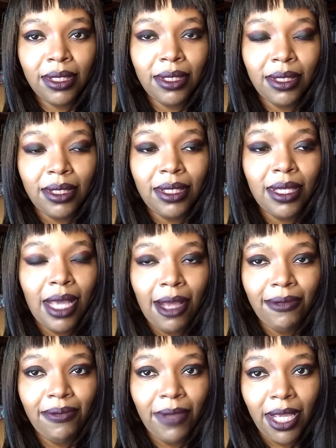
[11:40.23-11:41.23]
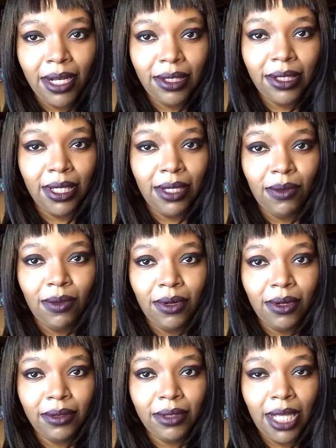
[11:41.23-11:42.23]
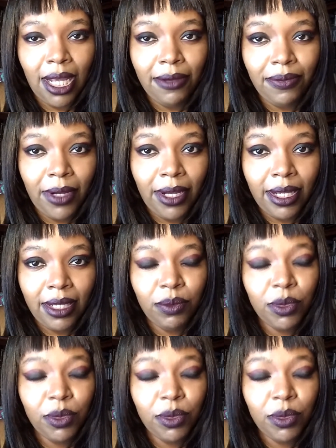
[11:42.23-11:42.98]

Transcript: It's not fantasy or sci-fi.